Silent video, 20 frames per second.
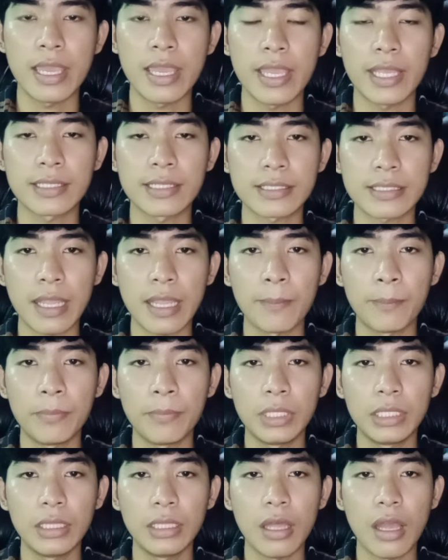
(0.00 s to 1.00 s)

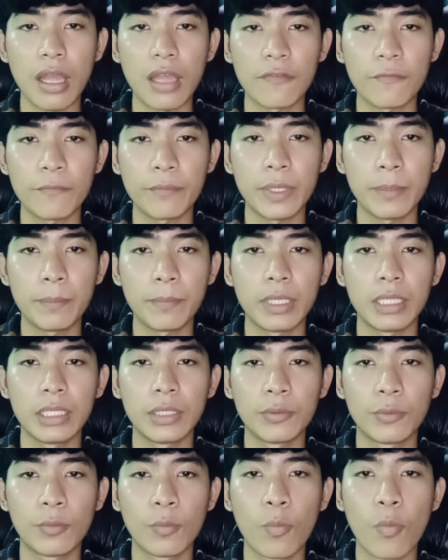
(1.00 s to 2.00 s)
Examples of
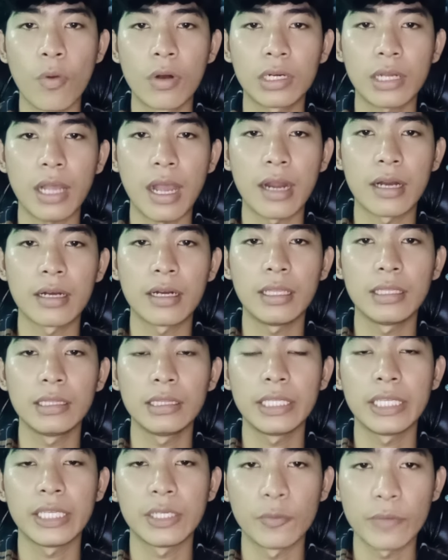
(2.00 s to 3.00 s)
people who work are
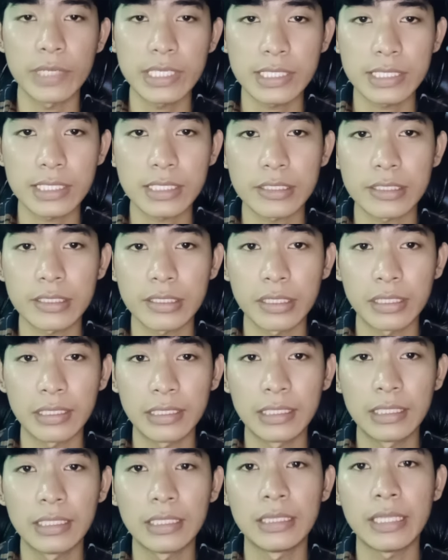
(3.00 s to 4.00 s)
linguists,
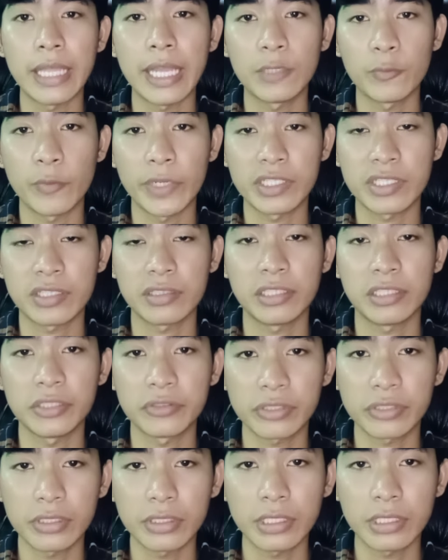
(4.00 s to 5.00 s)
language
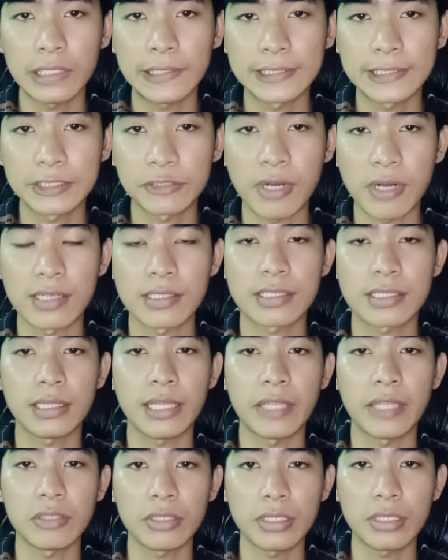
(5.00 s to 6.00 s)
teacher,
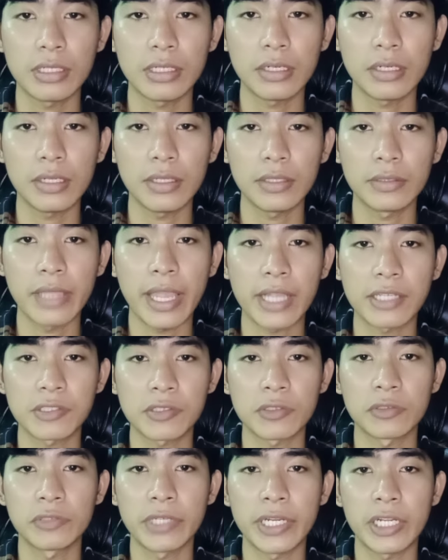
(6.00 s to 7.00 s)
translator,
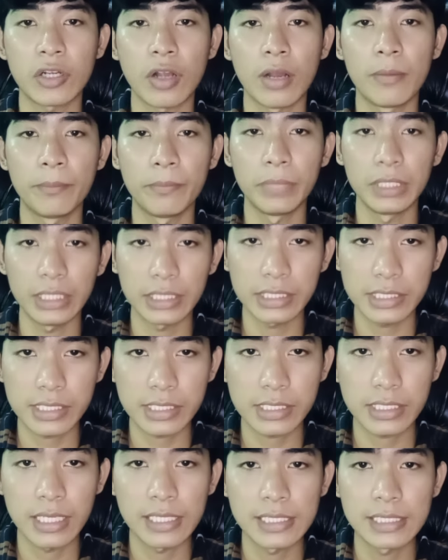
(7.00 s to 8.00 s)
dictionary
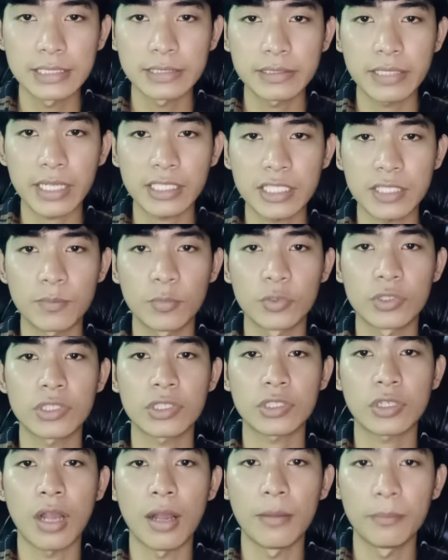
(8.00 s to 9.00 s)
compilers, textbook
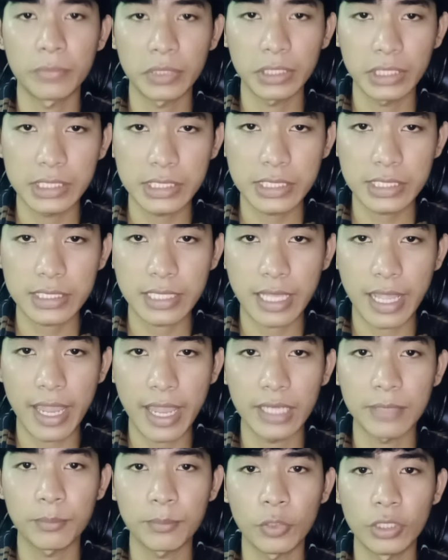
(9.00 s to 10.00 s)
compilers,
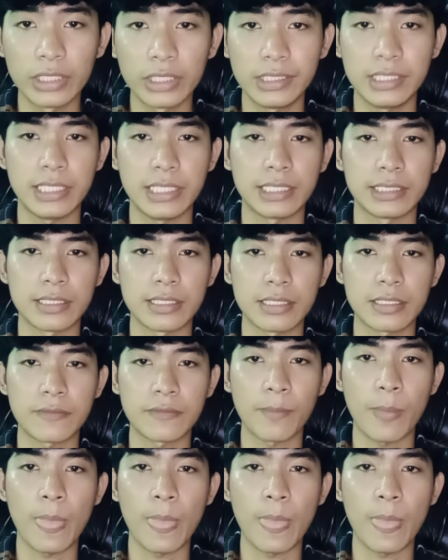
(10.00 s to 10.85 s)
and politicians.